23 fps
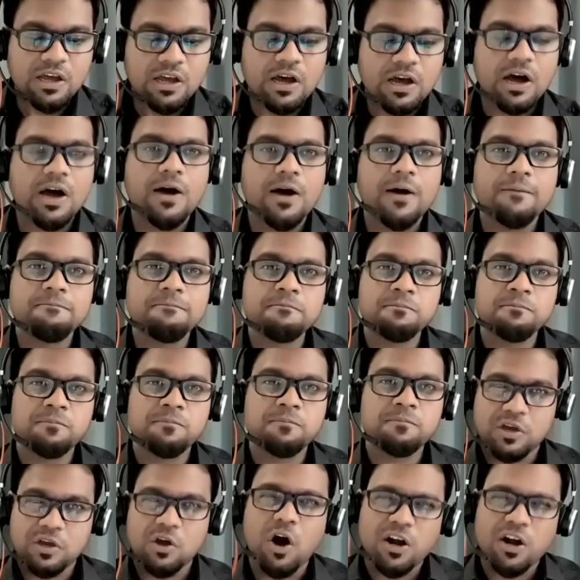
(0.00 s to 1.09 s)

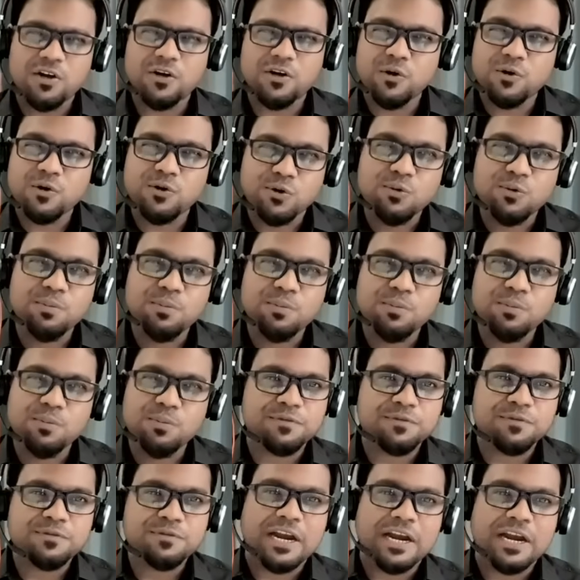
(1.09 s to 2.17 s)
We got into too much of
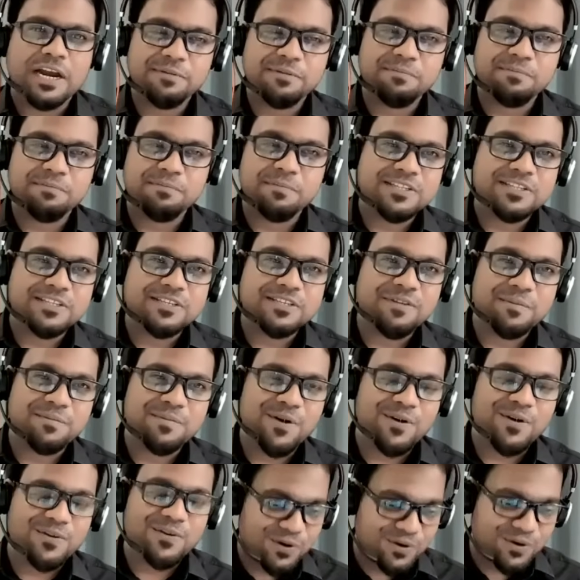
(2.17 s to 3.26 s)
scientific methods, if I'm
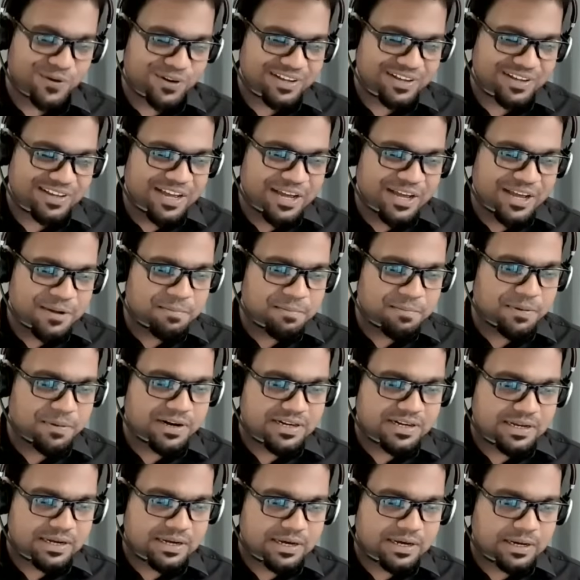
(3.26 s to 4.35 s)
not wrong, but
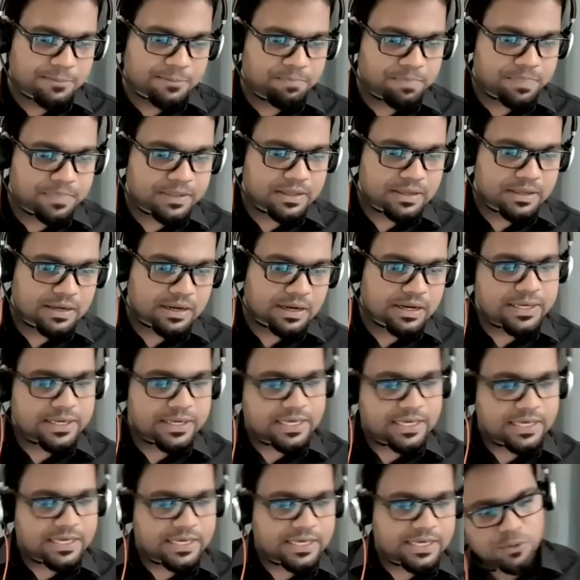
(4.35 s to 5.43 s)

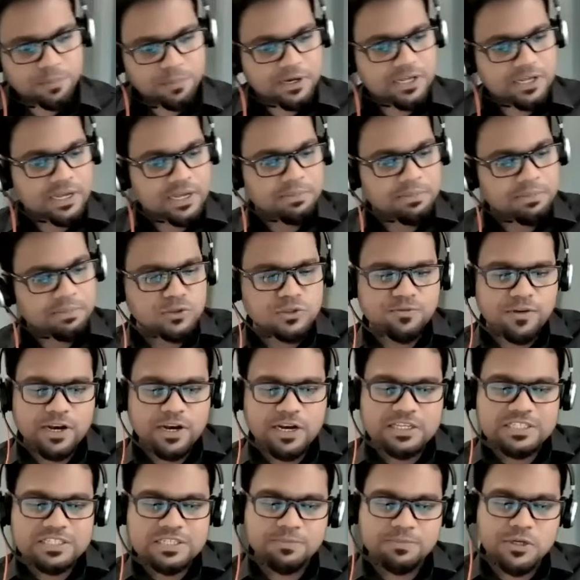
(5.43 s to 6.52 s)
yes, Jeopardy can be used for any
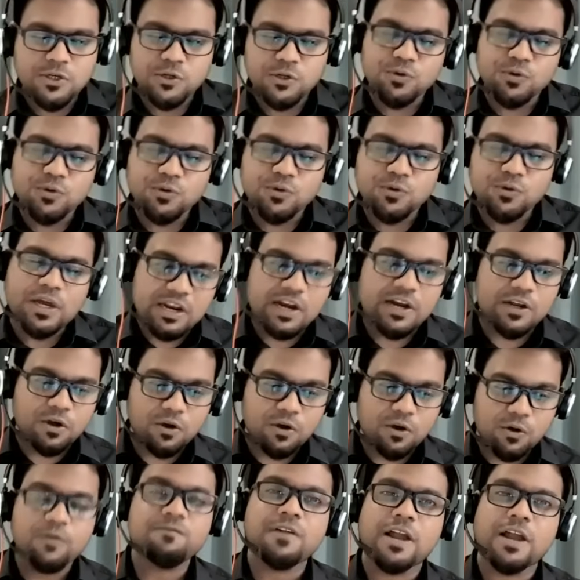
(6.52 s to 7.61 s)
subject. You can create your
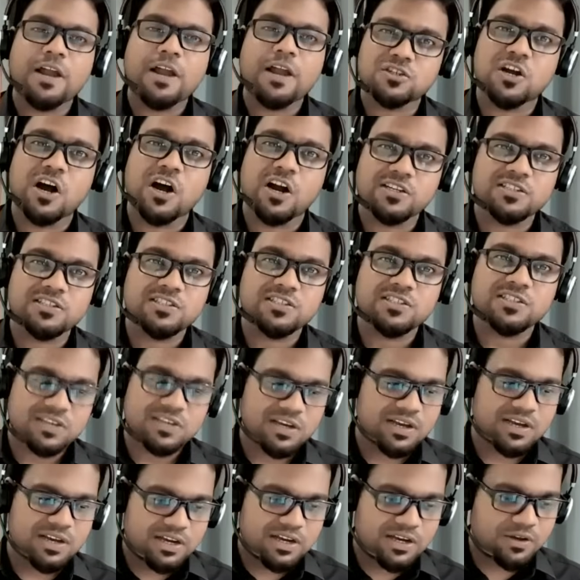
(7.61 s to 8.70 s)
own flashcards.
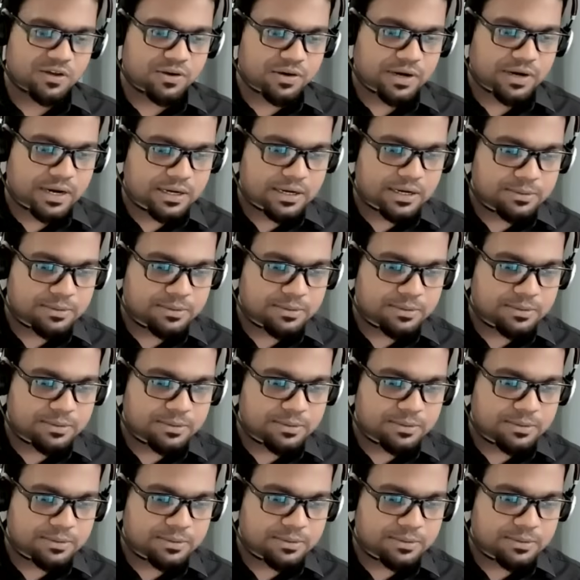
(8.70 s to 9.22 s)
You're right.